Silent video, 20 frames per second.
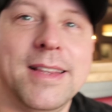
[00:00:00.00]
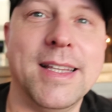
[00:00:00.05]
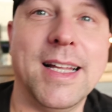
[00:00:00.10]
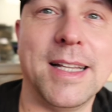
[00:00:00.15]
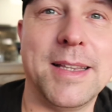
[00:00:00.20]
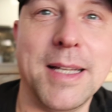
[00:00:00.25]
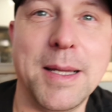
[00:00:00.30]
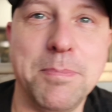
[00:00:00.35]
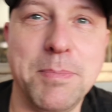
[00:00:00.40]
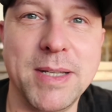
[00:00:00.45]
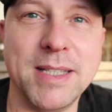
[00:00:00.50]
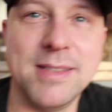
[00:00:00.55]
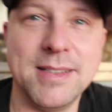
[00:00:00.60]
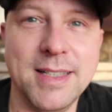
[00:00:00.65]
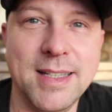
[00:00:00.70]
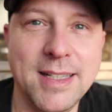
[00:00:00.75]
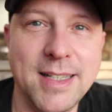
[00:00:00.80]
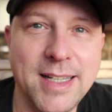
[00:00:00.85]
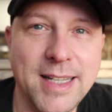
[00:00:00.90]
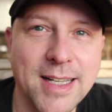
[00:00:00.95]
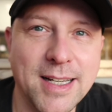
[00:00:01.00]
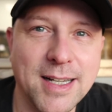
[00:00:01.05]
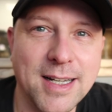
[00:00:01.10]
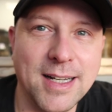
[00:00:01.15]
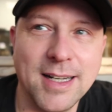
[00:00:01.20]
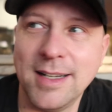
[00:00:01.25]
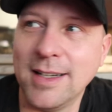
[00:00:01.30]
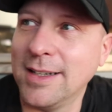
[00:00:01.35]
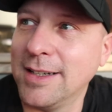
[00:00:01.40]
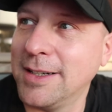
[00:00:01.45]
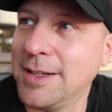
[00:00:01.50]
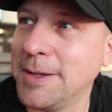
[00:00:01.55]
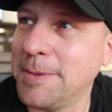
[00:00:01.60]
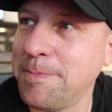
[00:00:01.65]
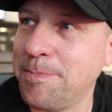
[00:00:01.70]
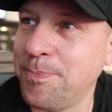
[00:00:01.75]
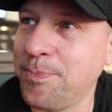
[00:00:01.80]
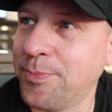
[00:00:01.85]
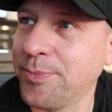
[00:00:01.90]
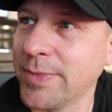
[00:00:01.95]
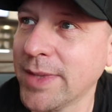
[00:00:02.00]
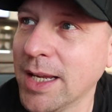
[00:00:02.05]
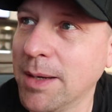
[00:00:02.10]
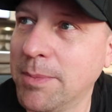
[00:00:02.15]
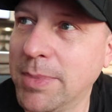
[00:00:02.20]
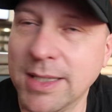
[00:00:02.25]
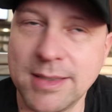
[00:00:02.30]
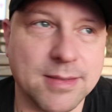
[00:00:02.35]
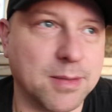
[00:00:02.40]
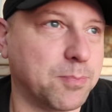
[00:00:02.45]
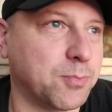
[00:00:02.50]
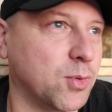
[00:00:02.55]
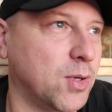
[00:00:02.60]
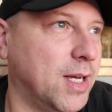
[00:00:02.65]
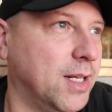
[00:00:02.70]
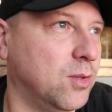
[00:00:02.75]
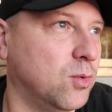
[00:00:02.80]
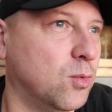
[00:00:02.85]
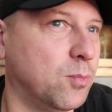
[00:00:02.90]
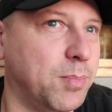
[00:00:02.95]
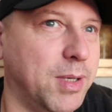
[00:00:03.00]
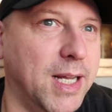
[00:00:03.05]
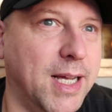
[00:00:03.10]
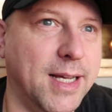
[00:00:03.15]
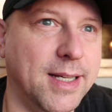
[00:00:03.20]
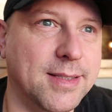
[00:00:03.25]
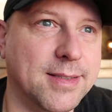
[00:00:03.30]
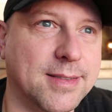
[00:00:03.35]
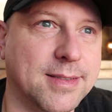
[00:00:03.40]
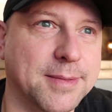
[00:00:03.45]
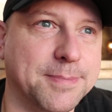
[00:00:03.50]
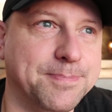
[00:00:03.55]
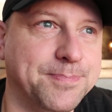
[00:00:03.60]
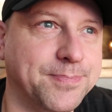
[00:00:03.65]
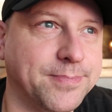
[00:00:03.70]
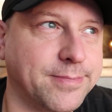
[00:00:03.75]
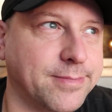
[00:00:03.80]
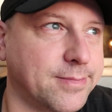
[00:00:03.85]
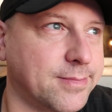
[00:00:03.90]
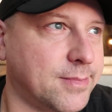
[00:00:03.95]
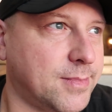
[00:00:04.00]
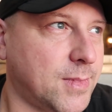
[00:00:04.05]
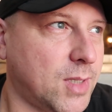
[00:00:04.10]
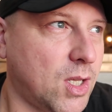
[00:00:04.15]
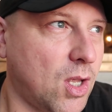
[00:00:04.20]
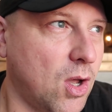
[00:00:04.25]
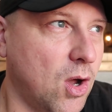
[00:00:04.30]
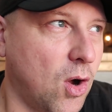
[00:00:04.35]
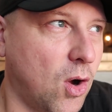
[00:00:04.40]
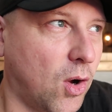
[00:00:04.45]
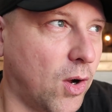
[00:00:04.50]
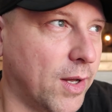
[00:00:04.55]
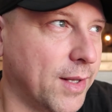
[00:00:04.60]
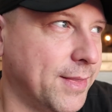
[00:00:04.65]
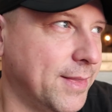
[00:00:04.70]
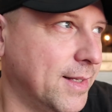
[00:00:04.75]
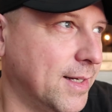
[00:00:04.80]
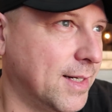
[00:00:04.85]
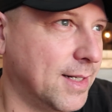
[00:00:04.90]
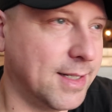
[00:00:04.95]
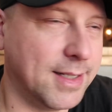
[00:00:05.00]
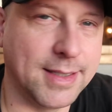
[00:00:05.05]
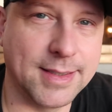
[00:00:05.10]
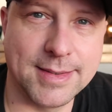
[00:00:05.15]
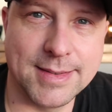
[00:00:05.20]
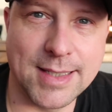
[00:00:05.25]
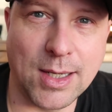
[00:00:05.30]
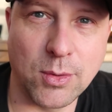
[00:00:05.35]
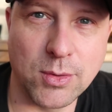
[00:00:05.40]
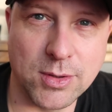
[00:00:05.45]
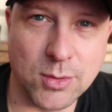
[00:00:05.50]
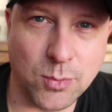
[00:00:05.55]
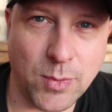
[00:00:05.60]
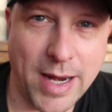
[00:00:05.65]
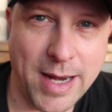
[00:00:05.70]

not that busy in here, um, but it's a brand new place on uh, South